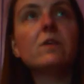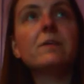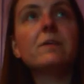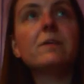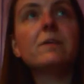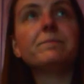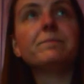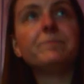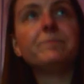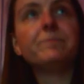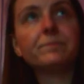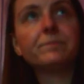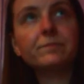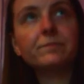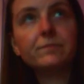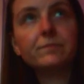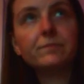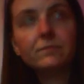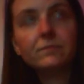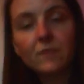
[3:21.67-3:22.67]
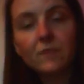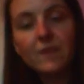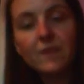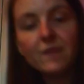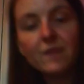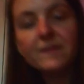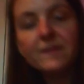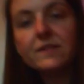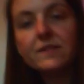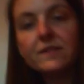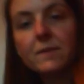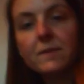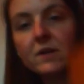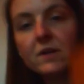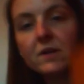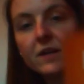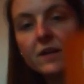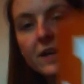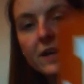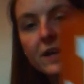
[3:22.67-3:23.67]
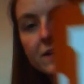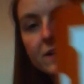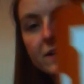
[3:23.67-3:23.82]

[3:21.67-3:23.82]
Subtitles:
on it, and this is the mug. It